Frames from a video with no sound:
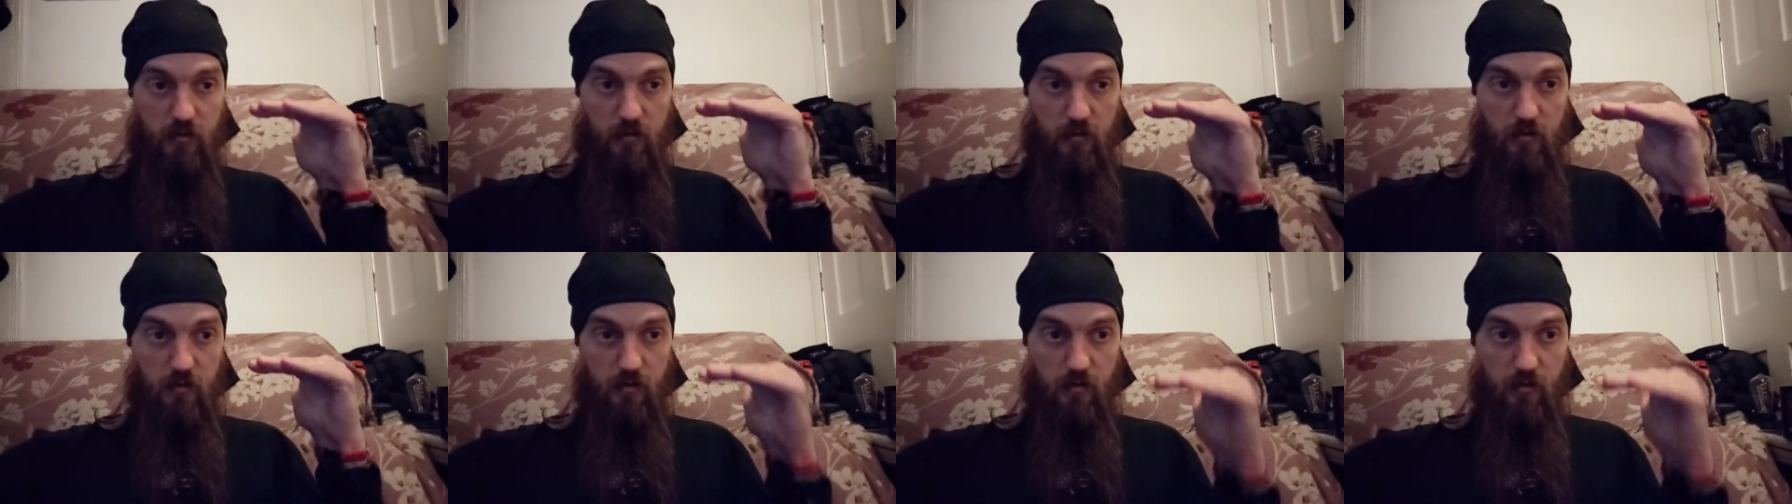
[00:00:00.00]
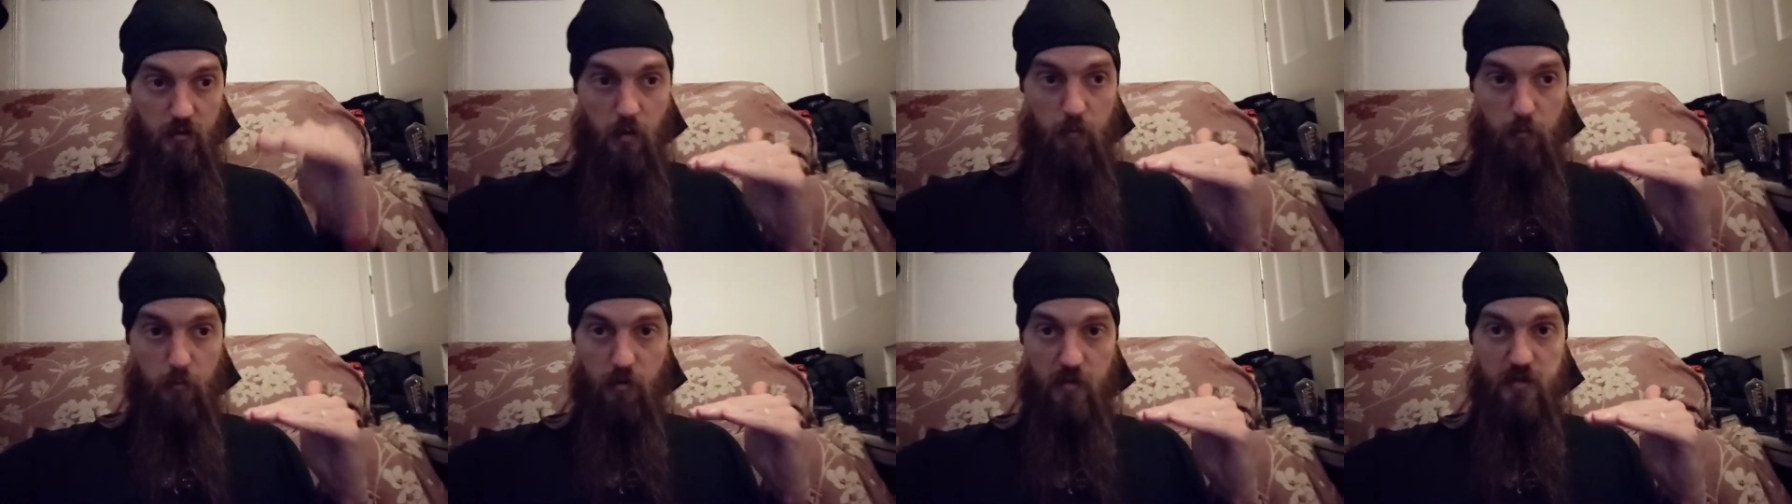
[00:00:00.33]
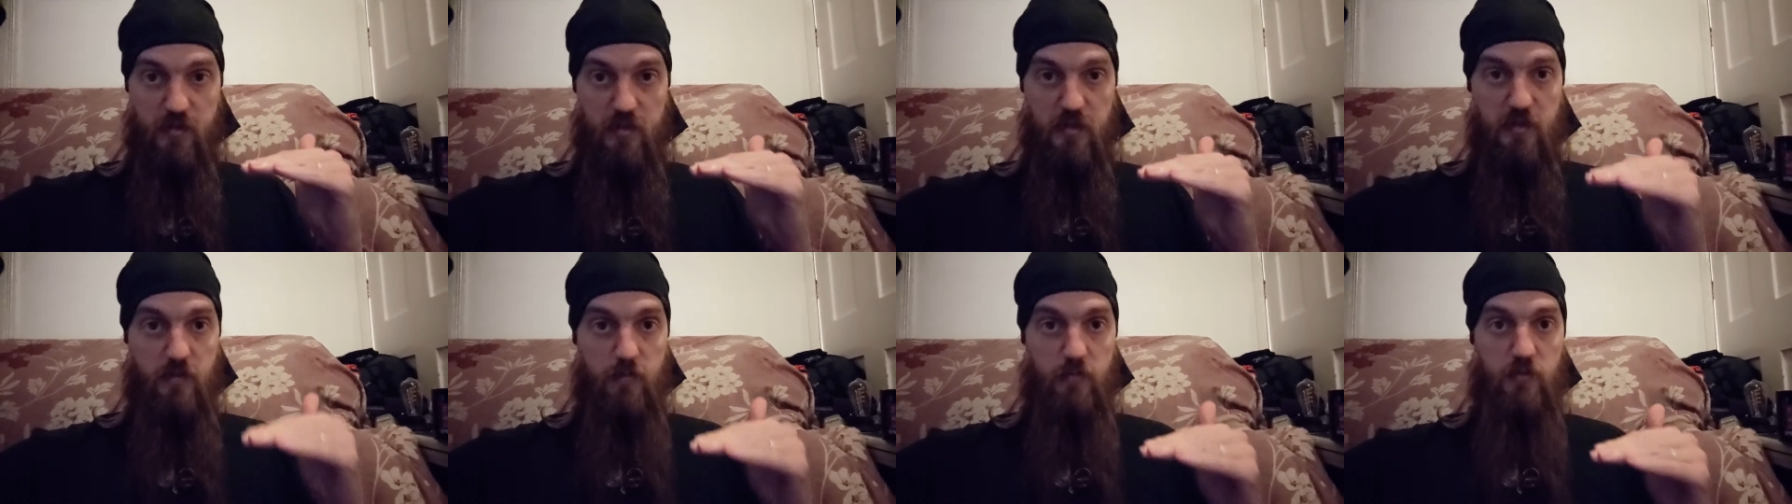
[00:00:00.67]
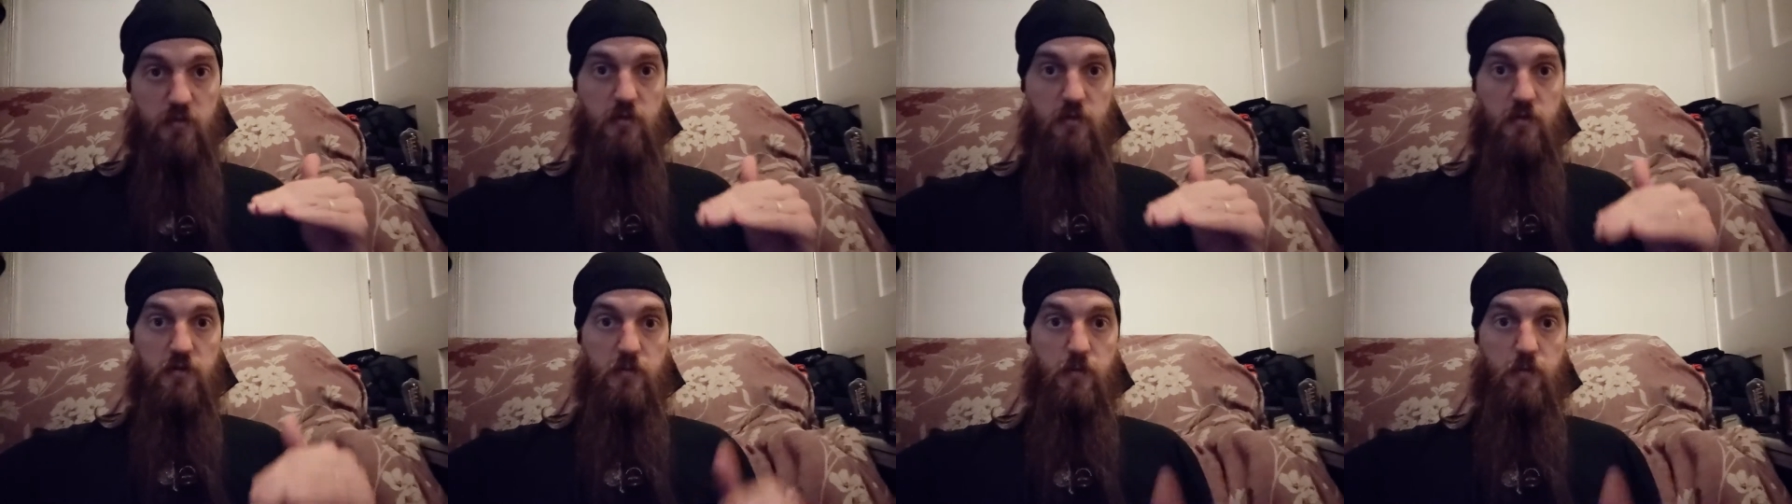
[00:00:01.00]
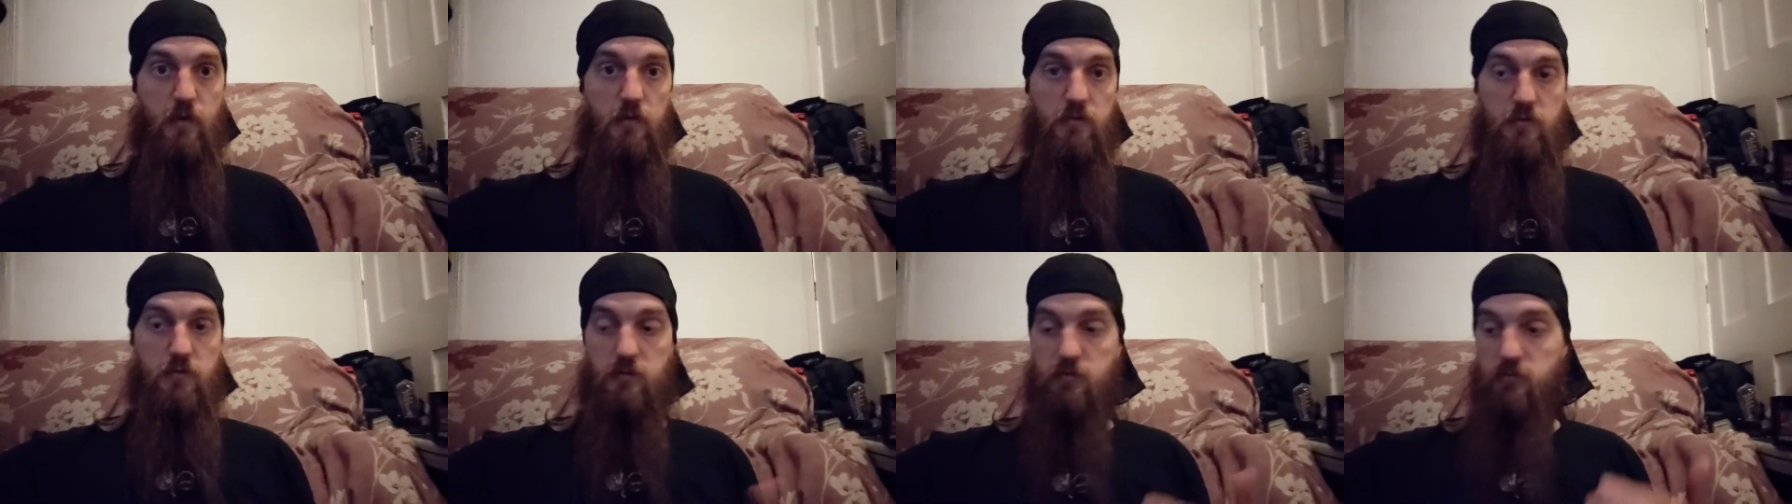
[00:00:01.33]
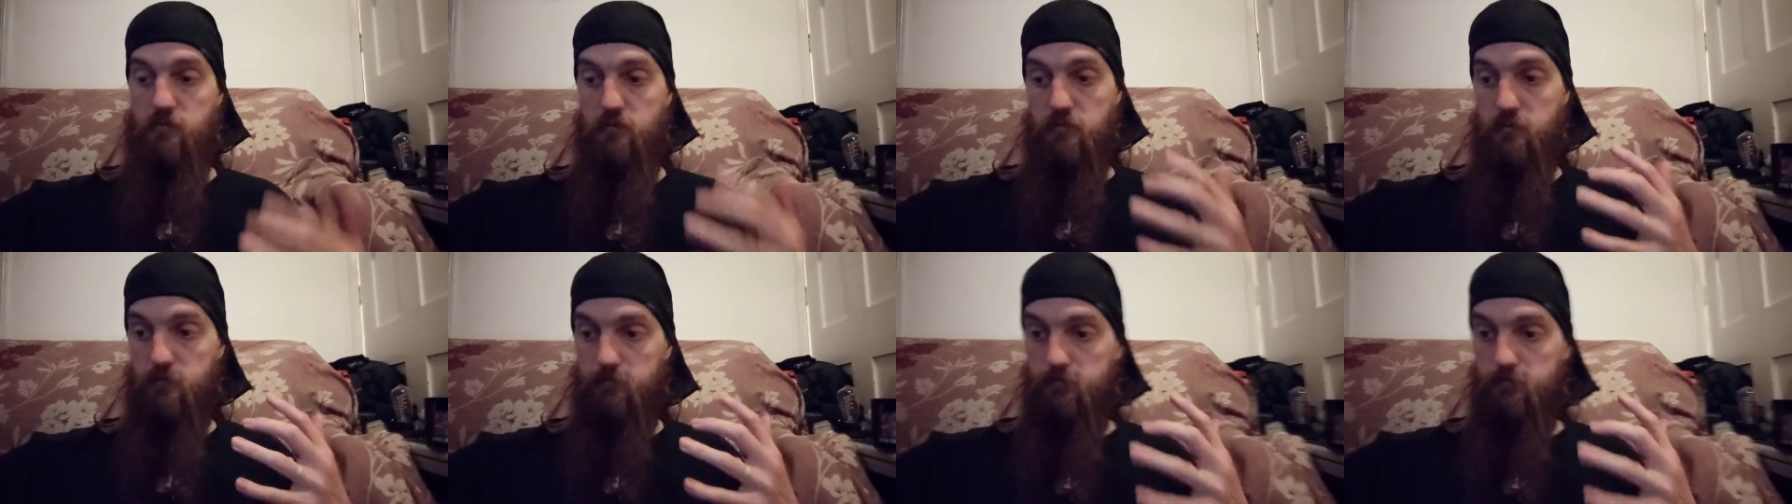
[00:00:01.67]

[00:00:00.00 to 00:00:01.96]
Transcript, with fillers: a, on an operating system it's not supposed to.